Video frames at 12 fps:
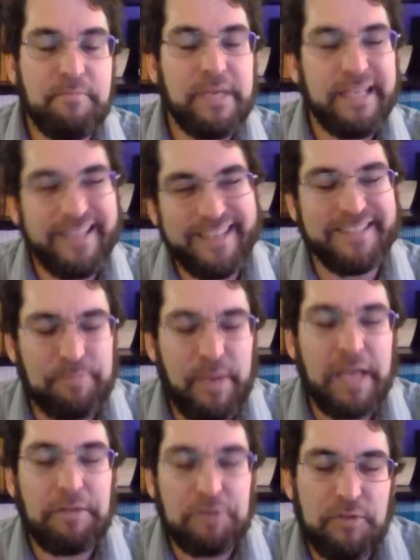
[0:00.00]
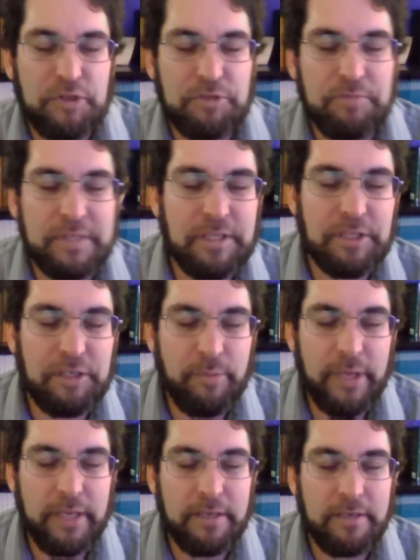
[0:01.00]
mean that Spengler's vision was a little
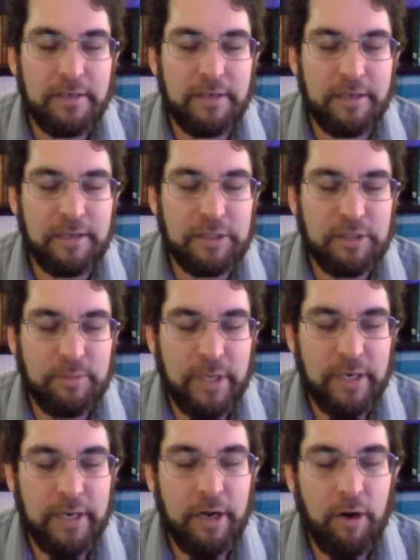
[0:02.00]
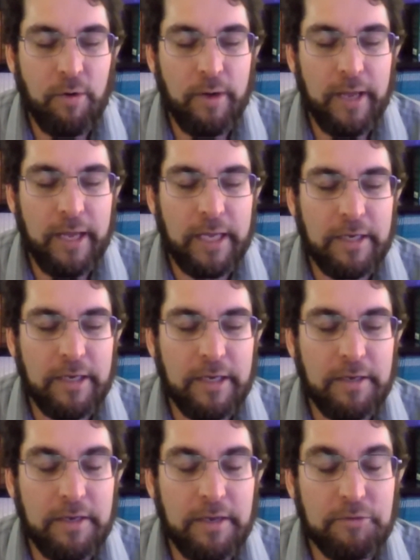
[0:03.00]
bit narrow and
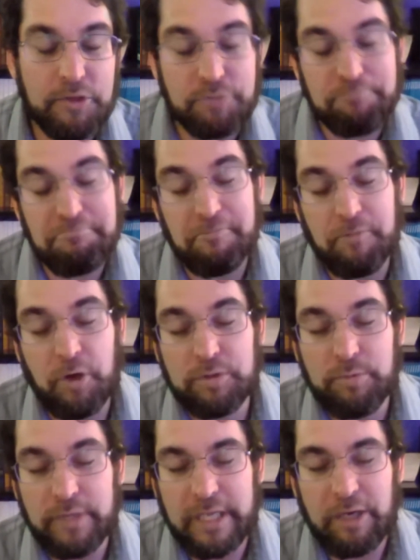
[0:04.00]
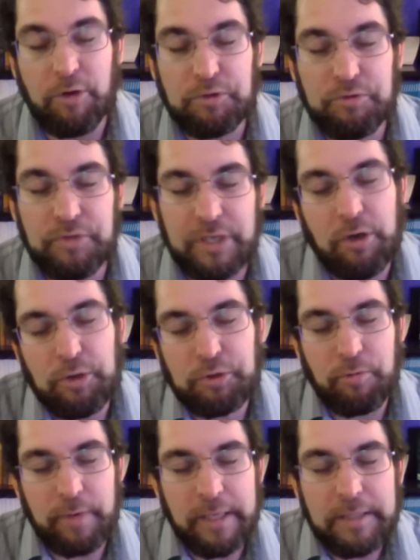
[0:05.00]
just ultimately the
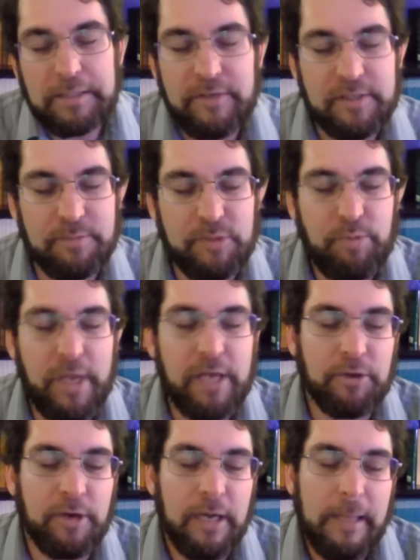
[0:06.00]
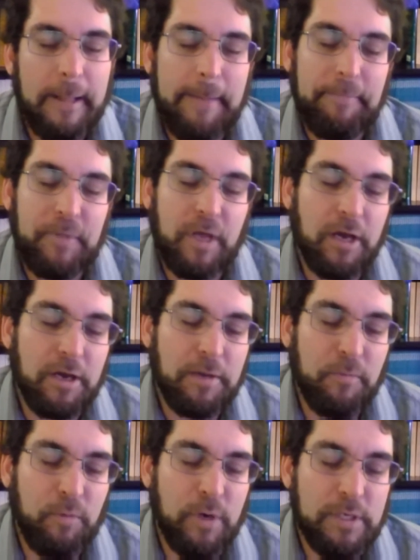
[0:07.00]
cultural relativism of Spengler
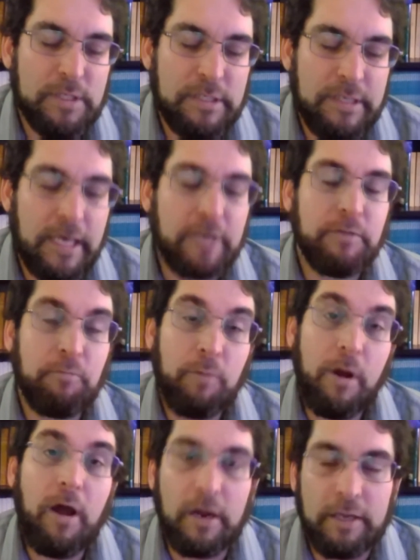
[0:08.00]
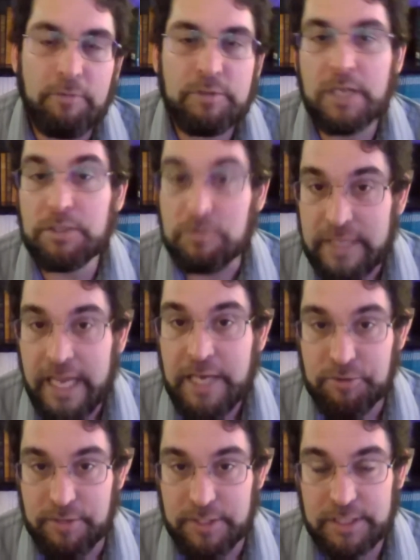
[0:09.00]
was not only wrong, it was also
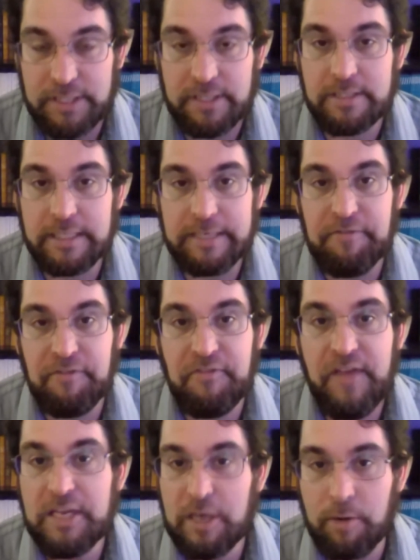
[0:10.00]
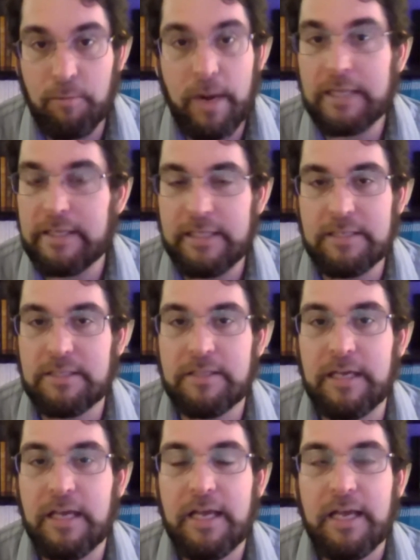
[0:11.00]
dangerous. It fed directly into
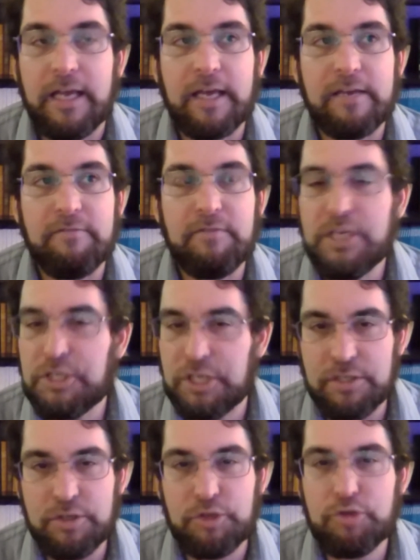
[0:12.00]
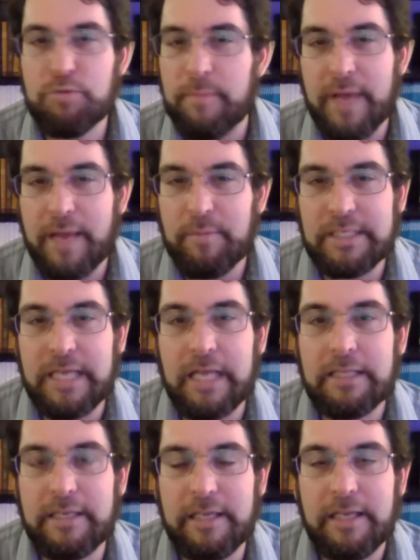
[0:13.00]
the kind of Nietzschean Superman
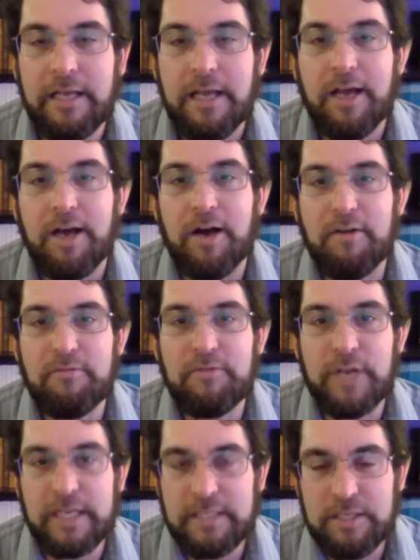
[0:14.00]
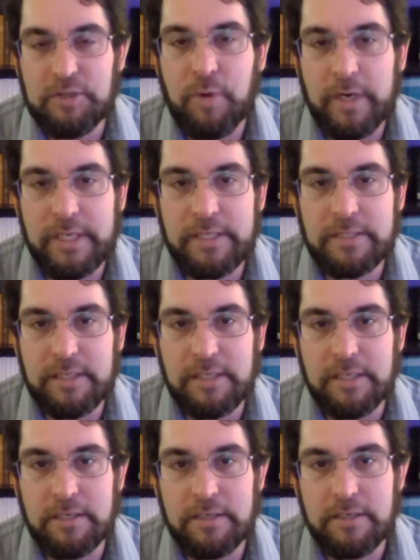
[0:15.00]
mentality of 1920s
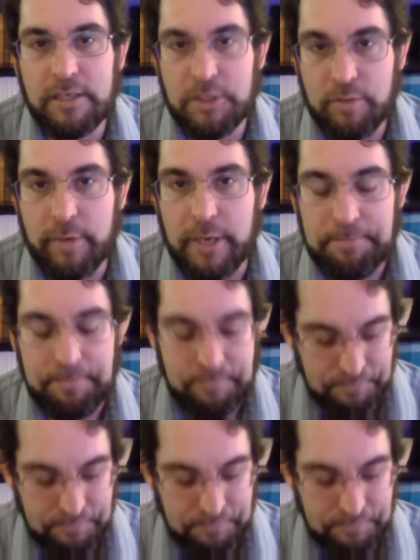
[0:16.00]
in Germany.